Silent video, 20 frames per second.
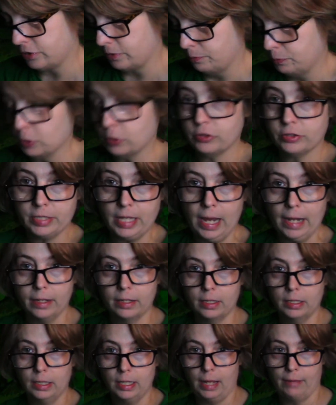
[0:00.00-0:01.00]
of books 10
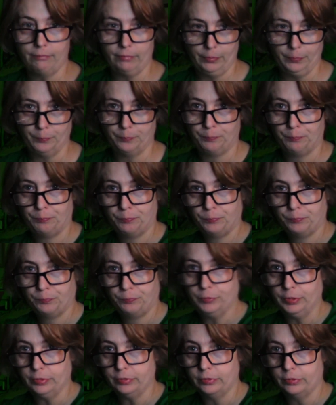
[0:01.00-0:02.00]
and 11.
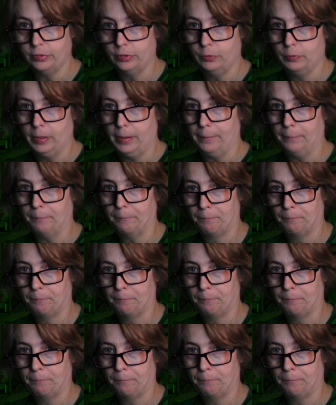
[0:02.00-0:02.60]
Fix this a little bit.